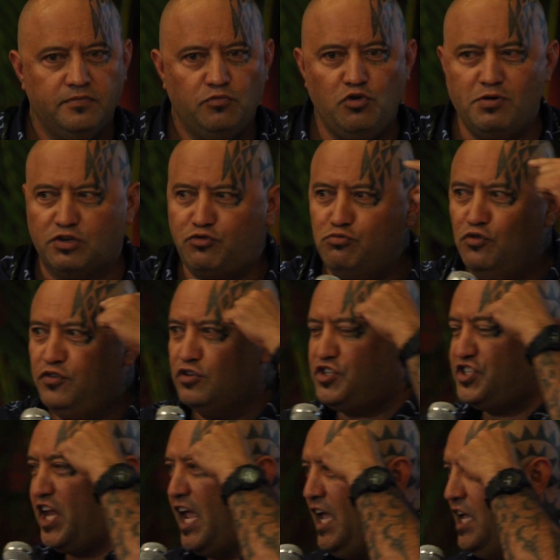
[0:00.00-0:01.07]
You must remove those
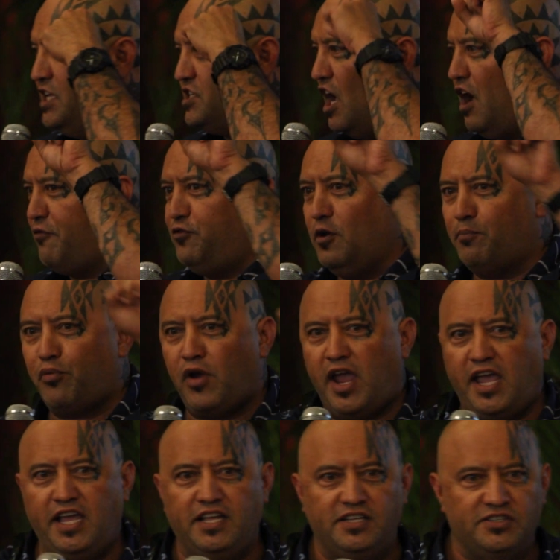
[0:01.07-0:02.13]
chains off your
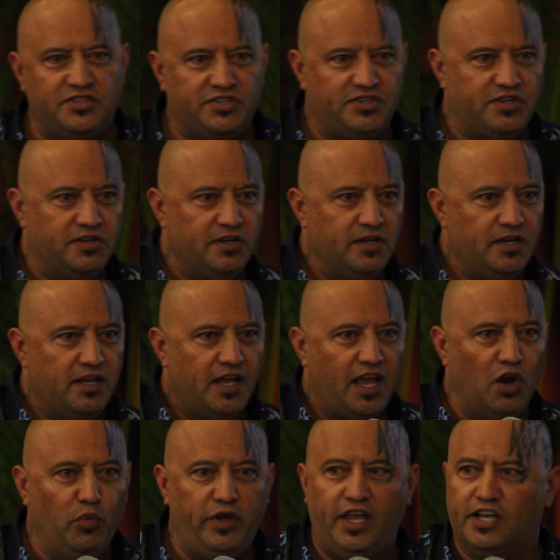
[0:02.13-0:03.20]
brains.
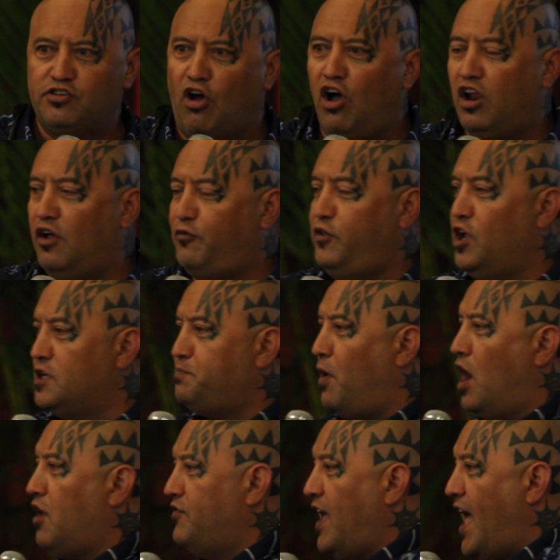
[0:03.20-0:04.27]
And we, as all of you, as
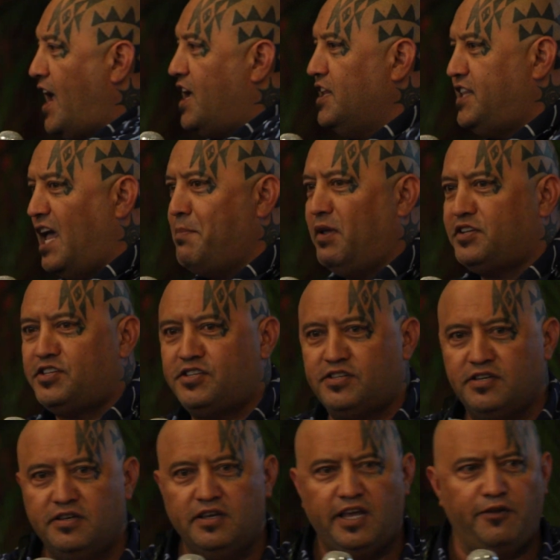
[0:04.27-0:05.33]
part of the
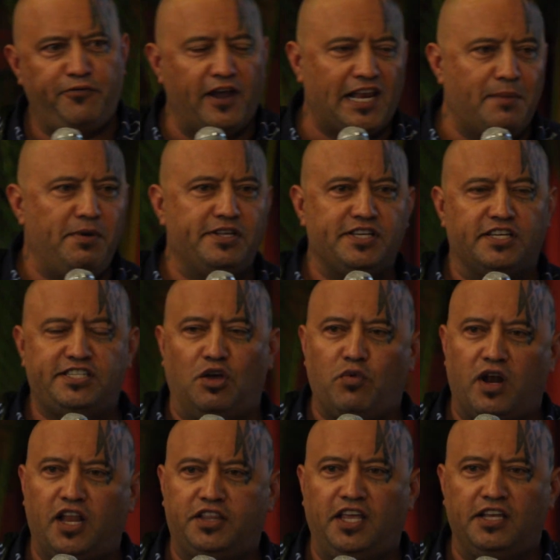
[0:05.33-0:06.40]
academics, in fact, let me just say
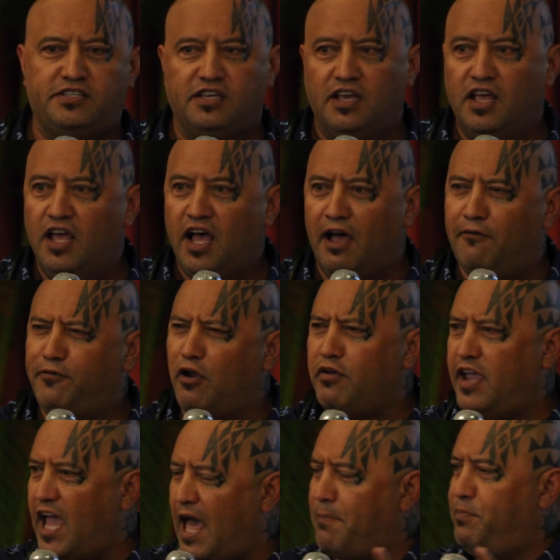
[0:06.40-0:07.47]
one of these, I'm
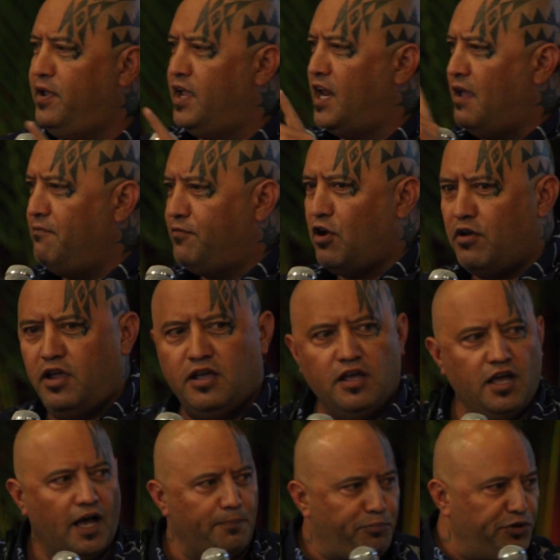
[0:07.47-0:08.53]
very happy and I'm very
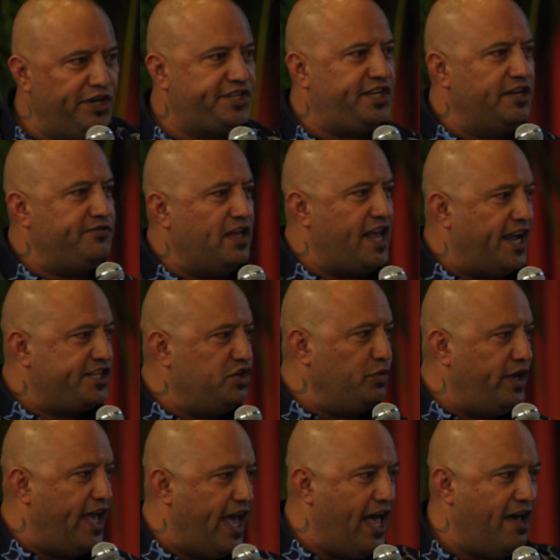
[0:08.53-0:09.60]
appreciative that
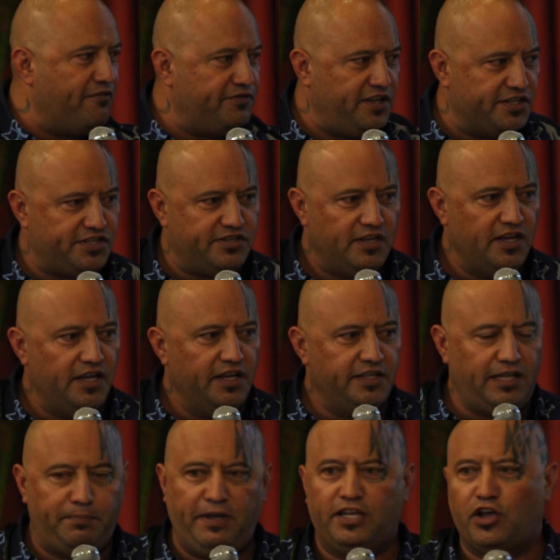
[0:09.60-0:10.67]
actually we have this
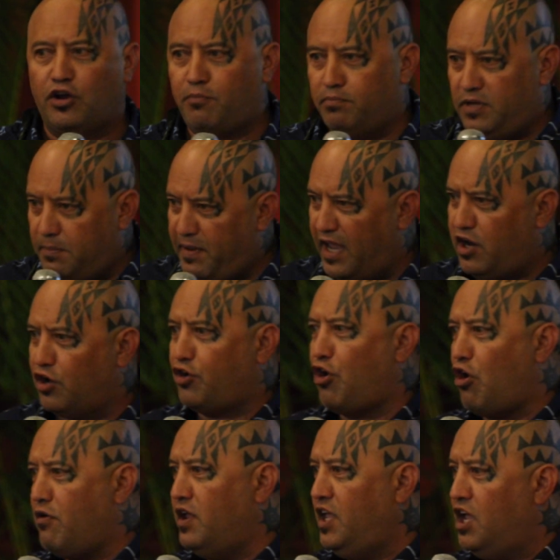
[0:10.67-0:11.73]
debate
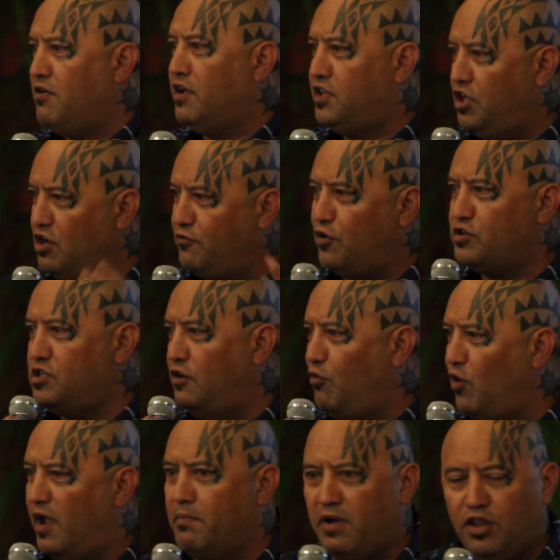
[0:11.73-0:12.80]
occurring here at the University of
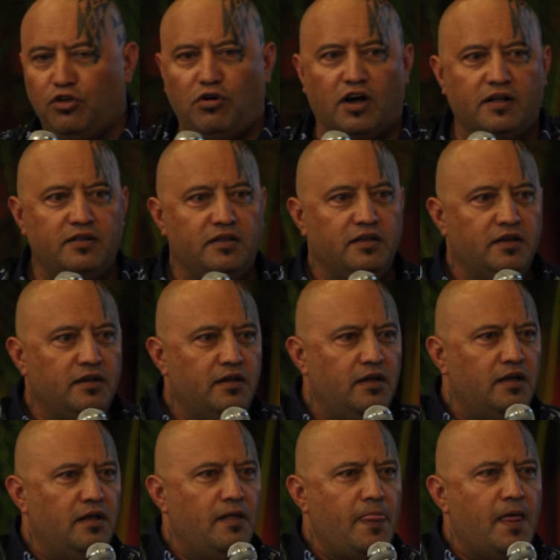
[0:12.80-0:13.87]
Waimanoa.
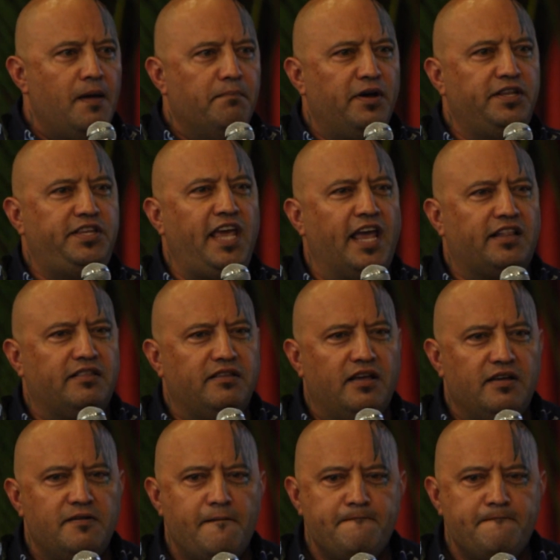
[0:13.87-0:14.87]
But yet,